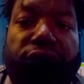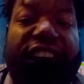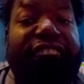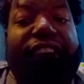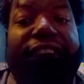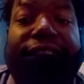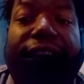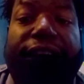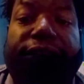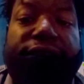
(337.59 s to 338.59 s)
They
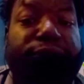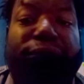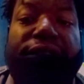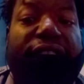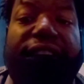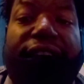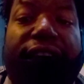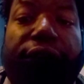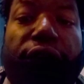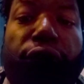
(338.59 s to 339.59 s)
AI. Been
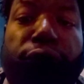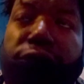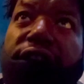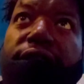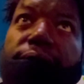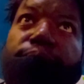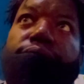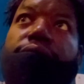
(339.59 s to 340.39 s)
AI the whole time.